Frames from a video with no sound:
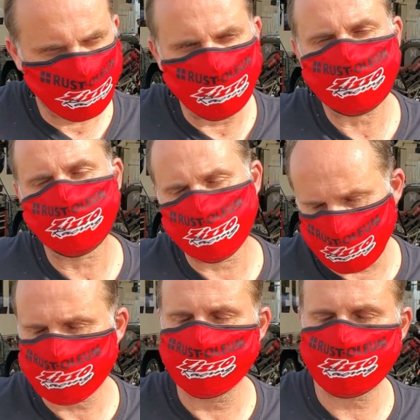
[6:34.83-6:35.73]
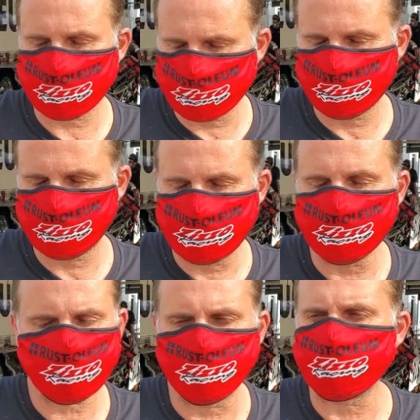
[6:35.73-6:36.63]
We'll make some adjustments and
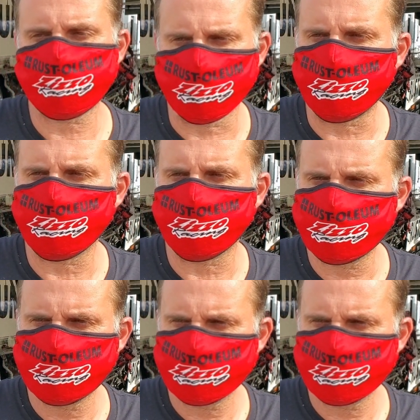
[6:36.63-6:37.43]
be much better tomorrow.